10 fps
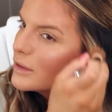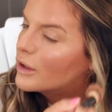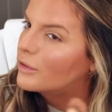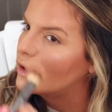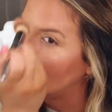
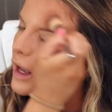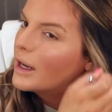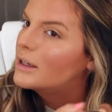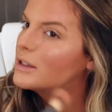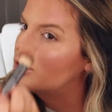so if you're
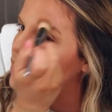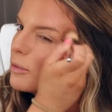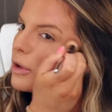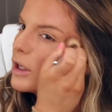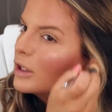not into
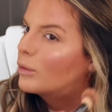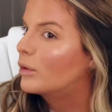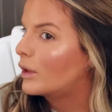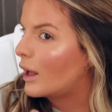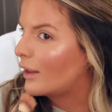shimmer, you
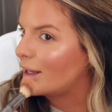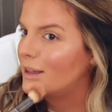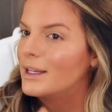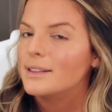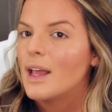will not like
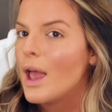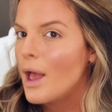this,